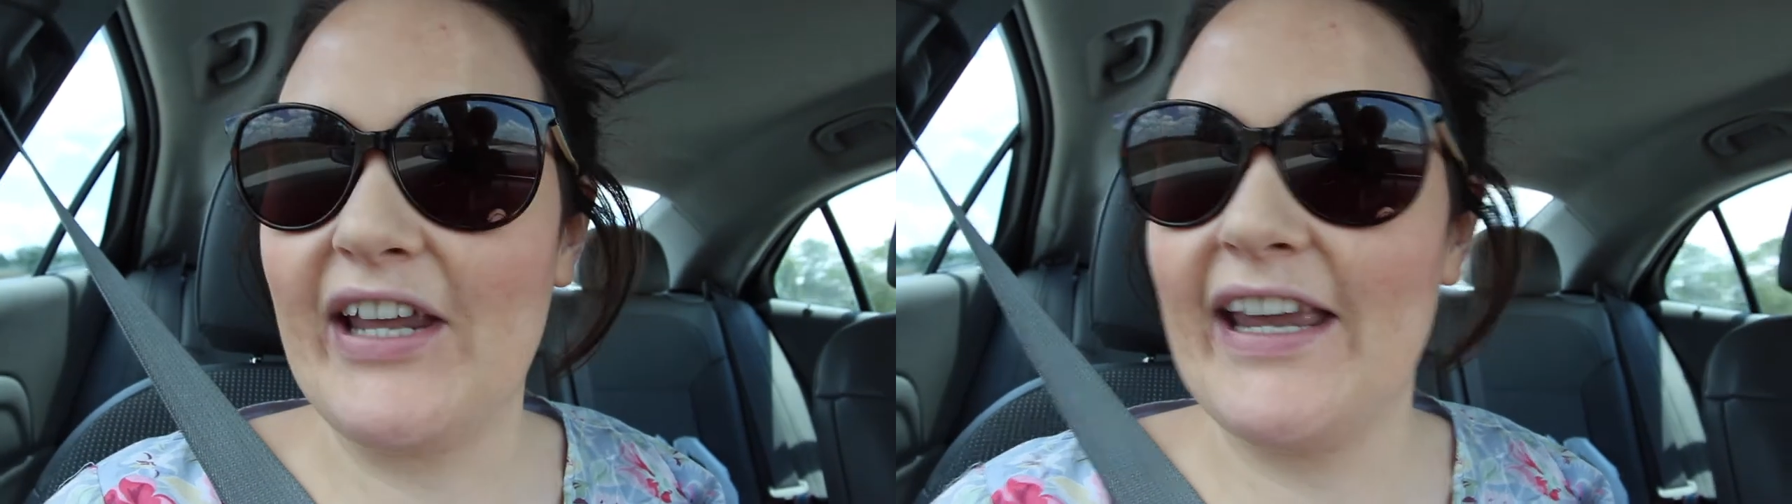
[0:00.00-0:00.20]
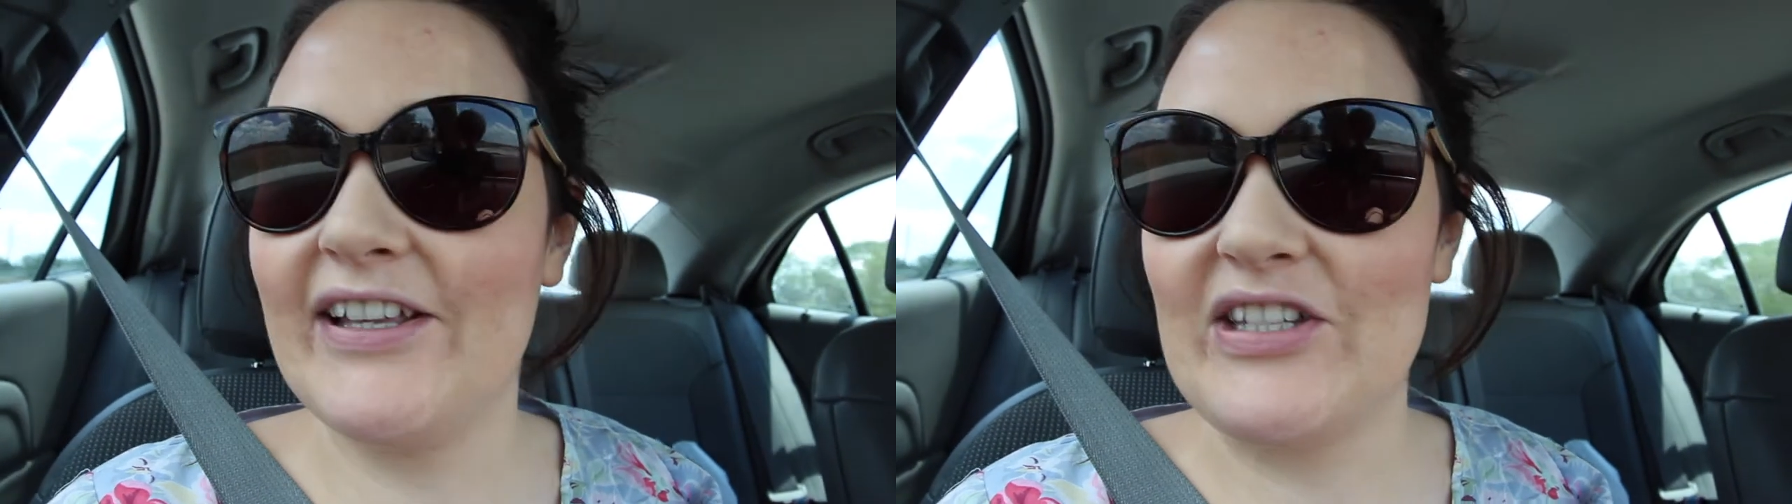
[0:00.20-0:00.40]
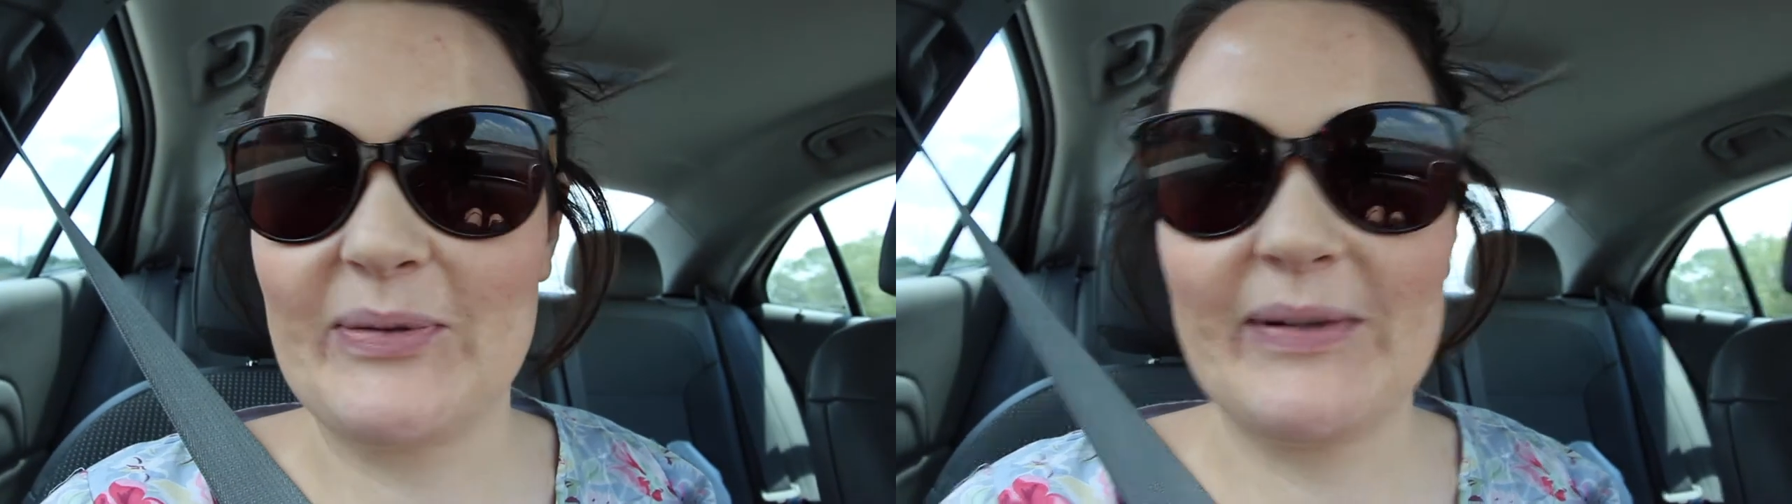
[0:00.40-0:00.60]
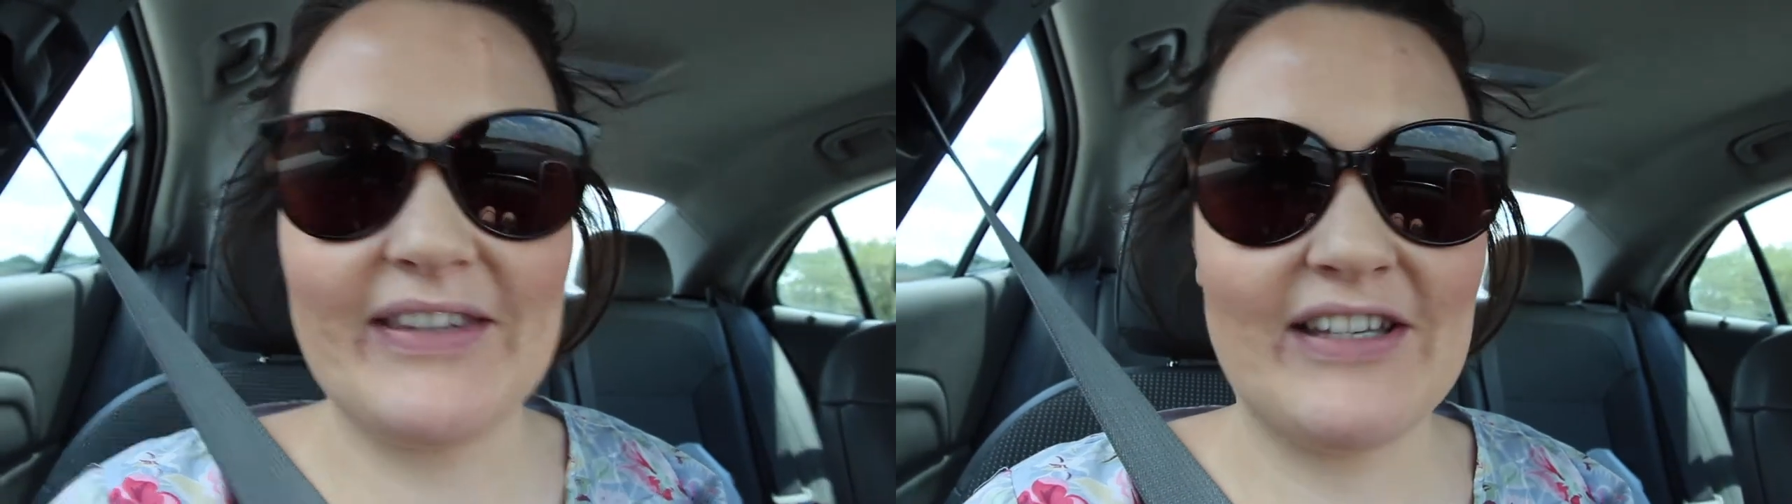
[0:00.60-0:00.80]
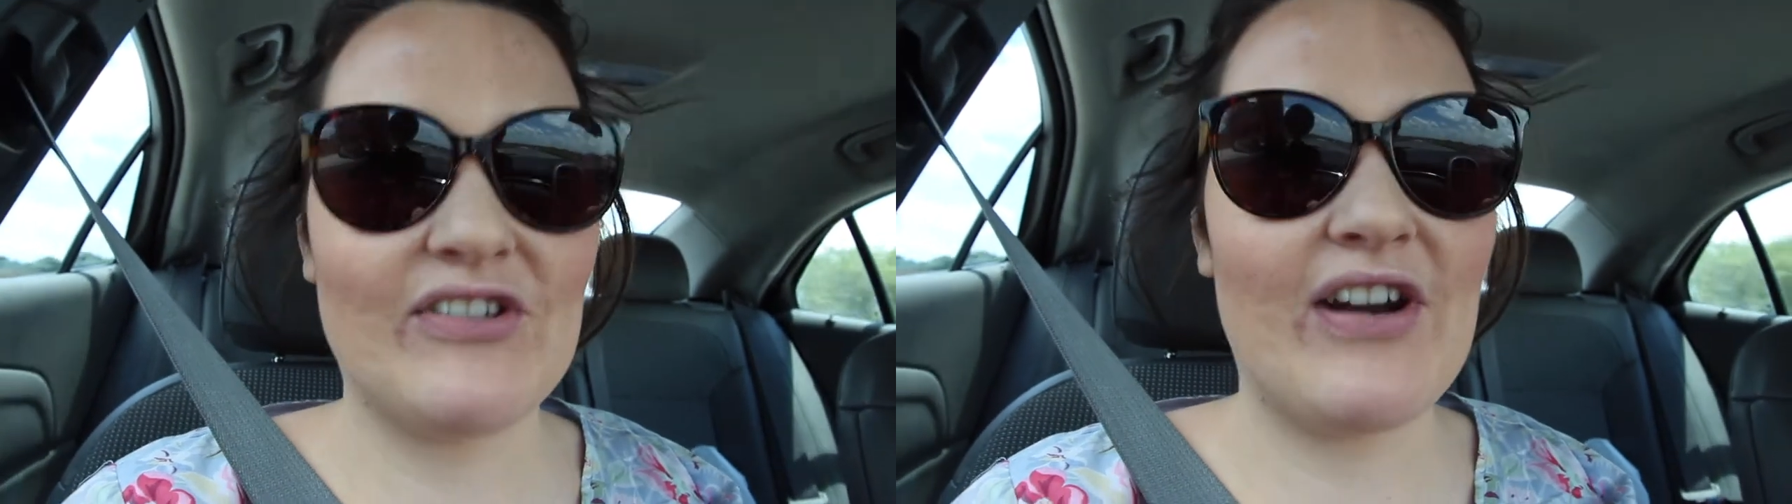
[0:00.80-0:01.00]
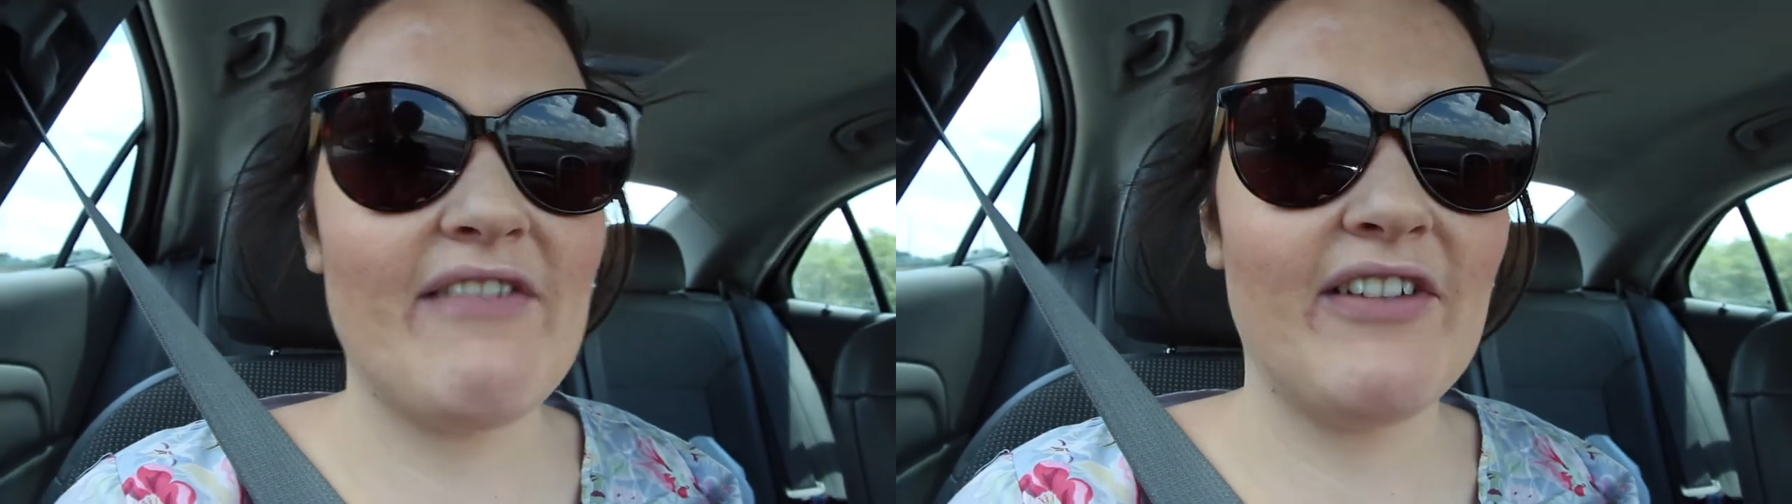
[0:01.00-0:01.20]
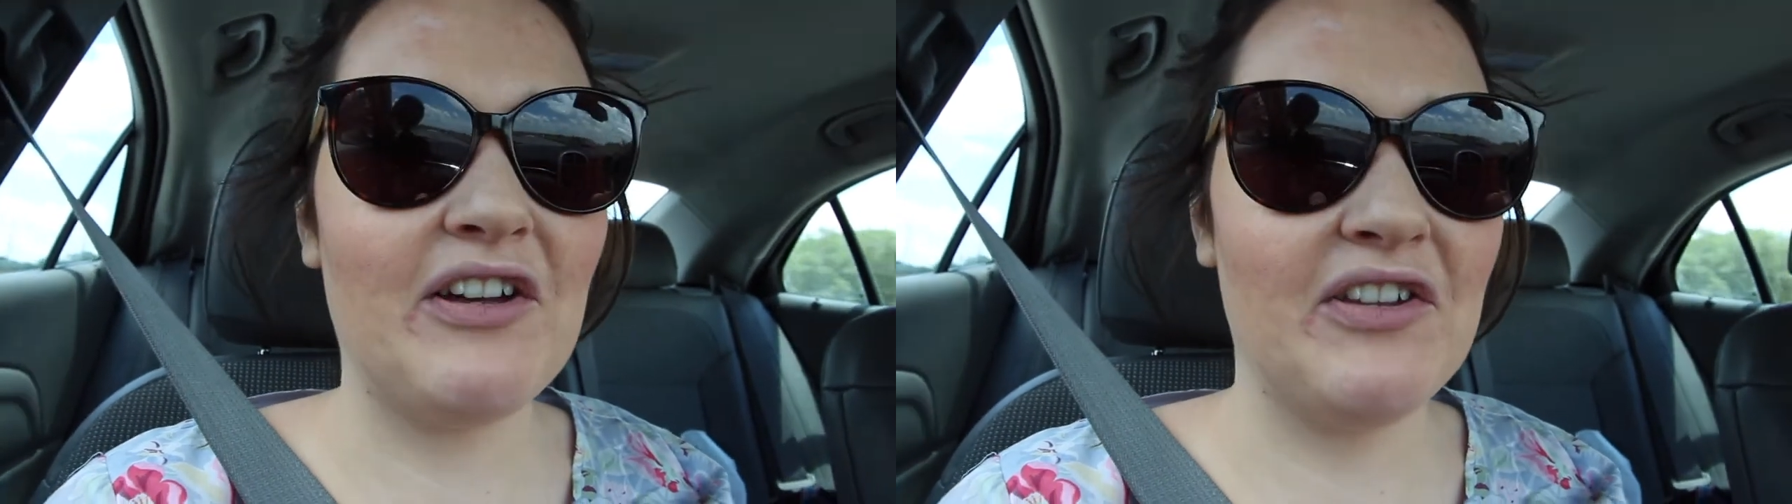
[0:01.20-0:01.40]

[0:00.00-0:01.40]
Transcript: edge with this driving.